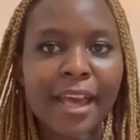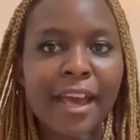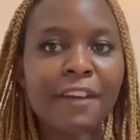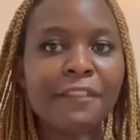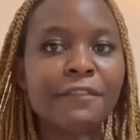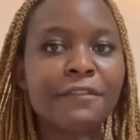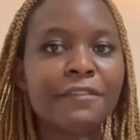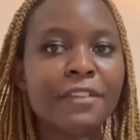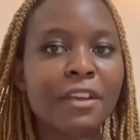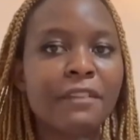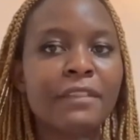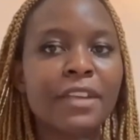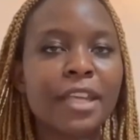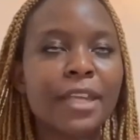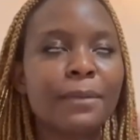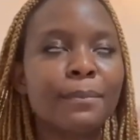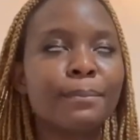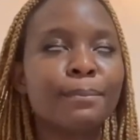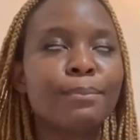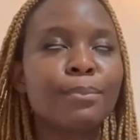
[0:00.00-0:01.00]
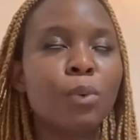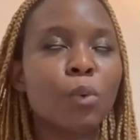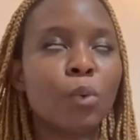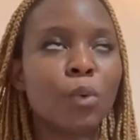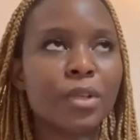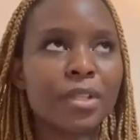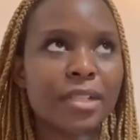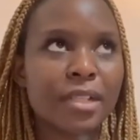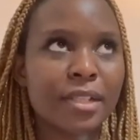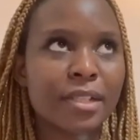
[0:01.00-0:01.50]
a very
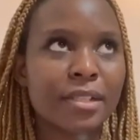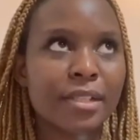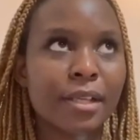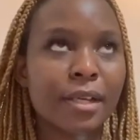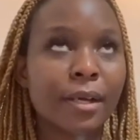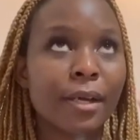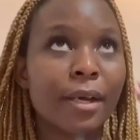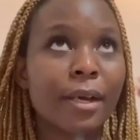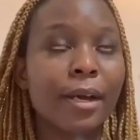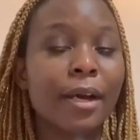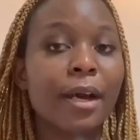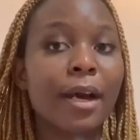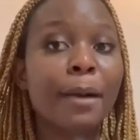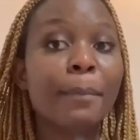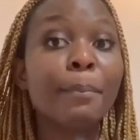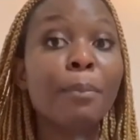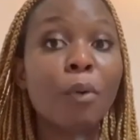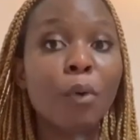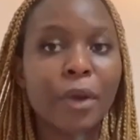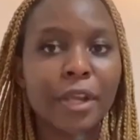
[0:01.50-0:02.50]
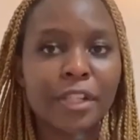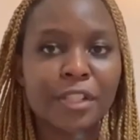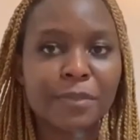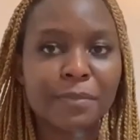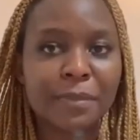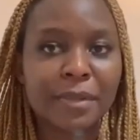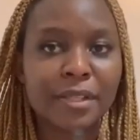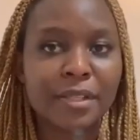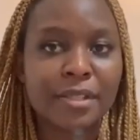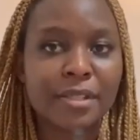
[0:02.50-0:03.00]
important
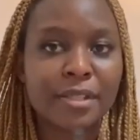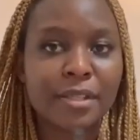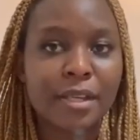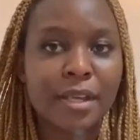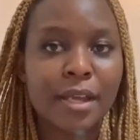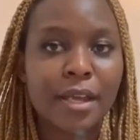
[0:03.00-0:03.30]
appointment,